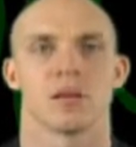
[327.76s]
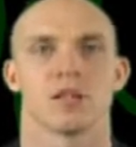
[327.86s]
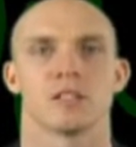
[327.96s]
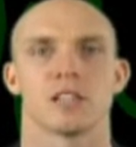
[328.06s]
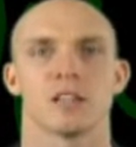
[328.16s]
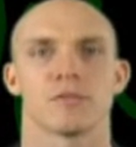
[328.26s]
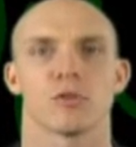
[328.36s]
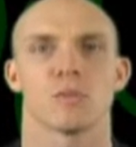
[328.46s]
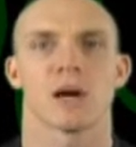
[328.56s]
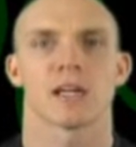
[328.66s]
Seated
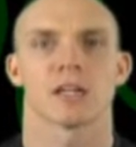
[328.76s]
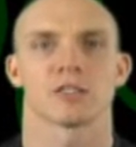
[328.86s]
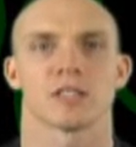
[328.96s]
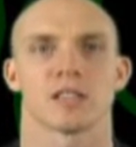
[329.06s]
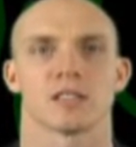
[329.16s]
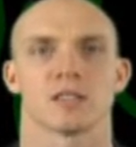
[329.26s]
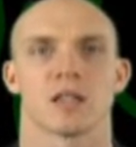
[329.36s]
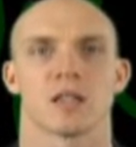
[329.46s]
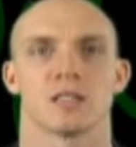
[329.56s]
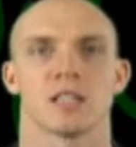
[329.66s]
full body exercises.
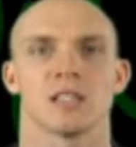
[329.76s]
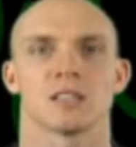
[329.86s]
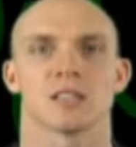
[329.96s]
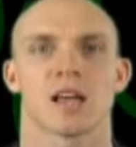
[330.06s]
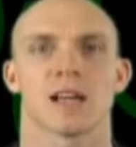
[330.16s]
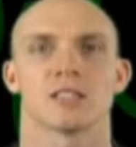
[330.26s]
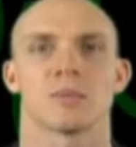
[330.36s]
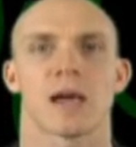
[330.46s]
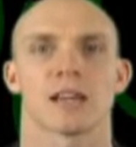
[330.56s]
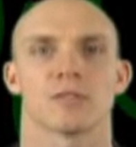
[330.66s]
Seated slides
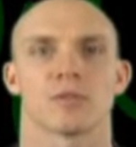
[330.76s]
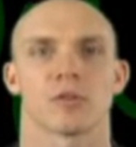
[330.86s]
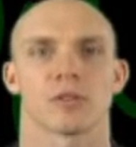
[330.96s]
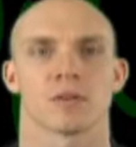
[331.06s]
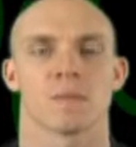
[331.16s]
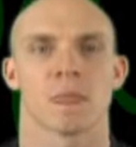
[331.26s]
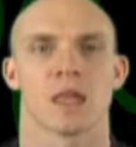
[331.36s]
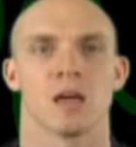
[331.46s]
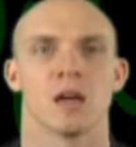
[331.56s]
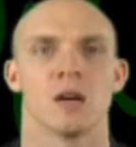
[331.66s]
back and forth.
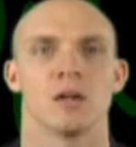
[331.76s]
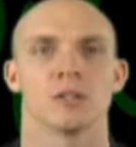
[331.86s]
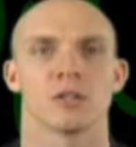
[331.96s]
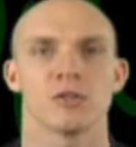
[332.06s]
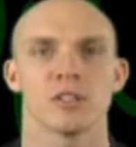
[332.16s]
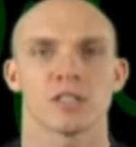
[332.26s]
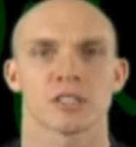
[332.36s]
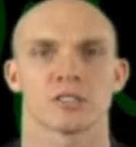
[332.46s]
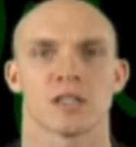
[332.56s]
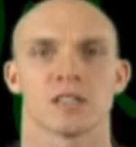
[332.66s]
To do this
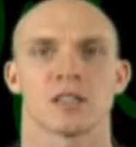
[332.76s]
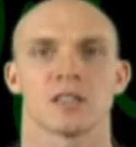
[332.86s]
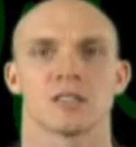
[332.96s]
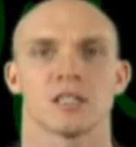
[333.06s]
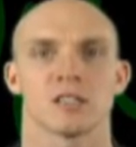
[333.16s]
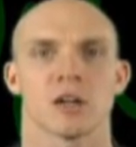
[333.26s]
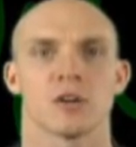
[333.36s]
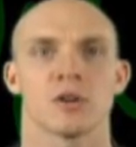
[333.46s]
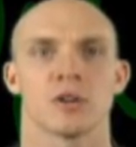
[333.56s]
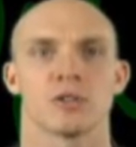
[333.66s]
exercise, sit
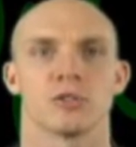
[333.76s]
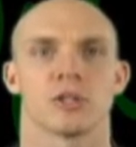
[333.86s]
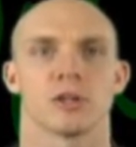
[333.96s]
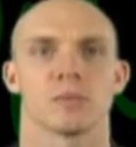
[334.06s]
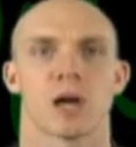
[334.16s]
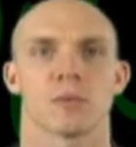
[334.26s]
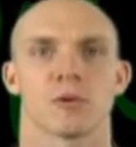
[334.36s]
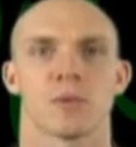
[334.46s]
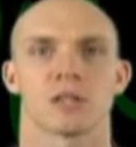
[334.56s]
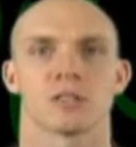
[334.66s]
tall using your
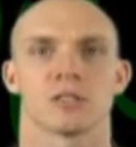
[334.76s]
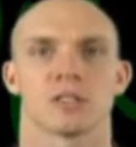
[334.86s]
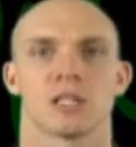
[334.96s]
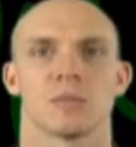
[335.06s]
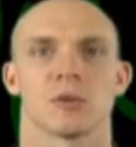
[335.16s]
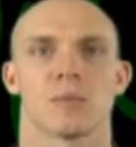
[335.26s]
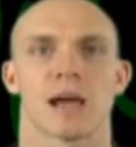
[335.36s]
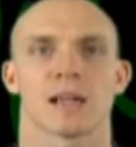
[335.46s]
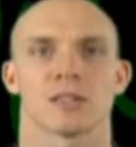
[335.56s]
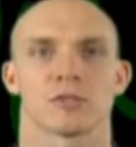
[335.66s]
abdominal muscles to keep your
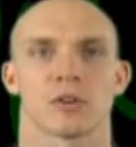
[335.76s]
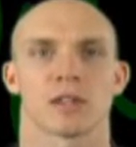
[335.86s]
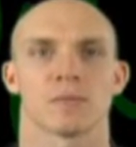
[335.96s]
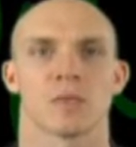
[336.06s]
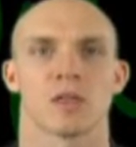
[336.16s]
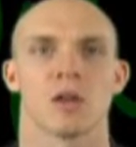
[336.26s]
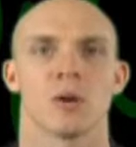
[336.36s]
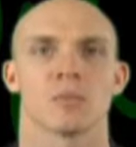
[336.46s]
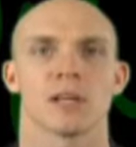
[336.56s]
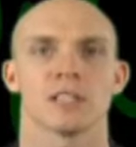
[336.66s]
back straight.
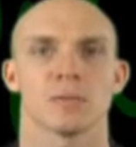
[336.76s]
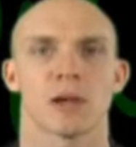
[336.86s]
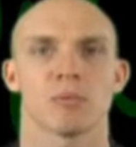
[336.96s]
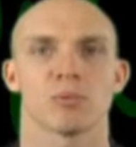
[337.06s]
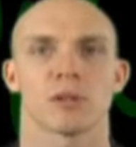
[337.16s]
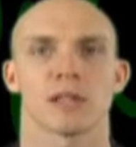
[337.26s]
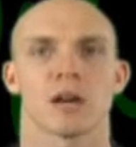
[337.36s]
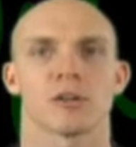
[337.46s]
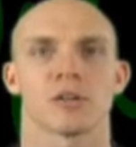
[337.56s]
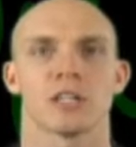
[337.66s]
Place a paper plate
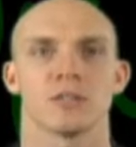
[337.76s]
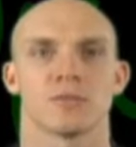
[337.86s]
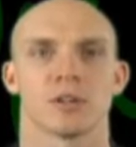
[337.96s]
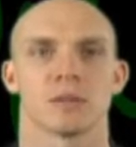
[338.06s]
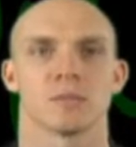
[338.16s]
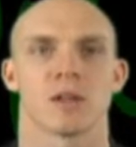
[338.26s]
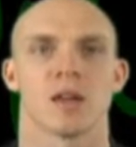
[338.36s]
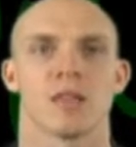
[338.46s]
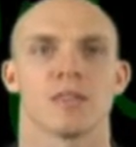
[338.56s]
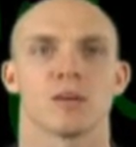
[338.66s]
under each foot.
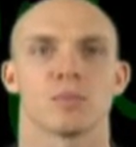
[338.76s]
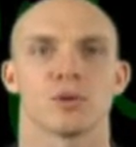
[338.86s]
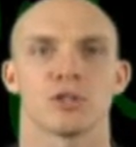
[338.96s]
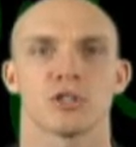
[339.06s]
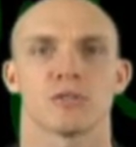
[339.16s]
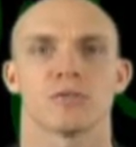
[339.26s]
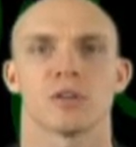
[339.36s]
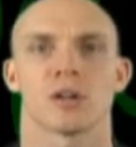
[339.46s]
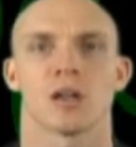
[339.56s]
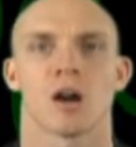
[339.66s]
Then push your
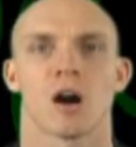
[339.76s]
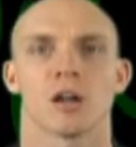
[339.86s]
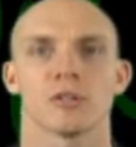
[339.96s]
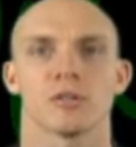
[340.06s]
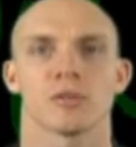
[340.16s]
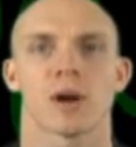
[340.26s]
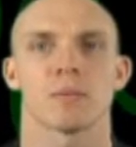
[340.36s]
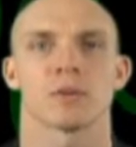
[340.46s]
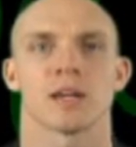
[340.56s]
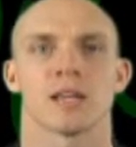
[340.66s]
foot onto the
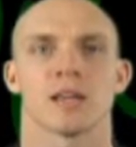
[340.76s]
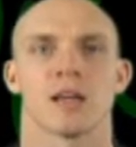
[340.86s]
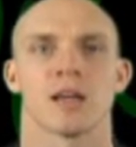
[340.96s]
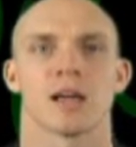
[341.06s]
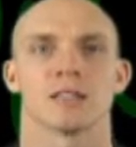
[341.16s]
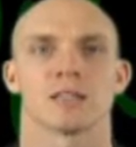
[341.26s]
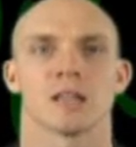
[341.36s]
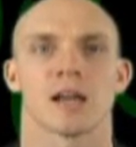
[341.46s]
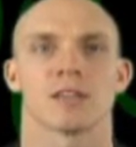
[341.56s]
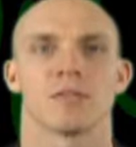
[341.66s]
right plate and
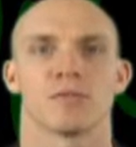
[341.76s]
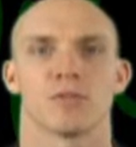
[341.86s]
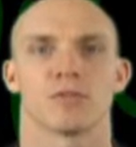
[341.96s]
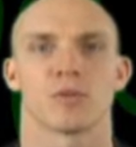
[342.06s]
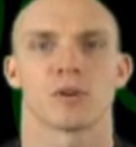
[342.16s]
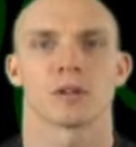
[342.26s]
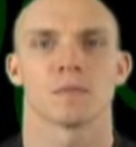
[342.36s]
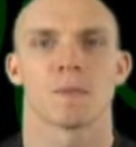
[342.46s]
slide the foot forward.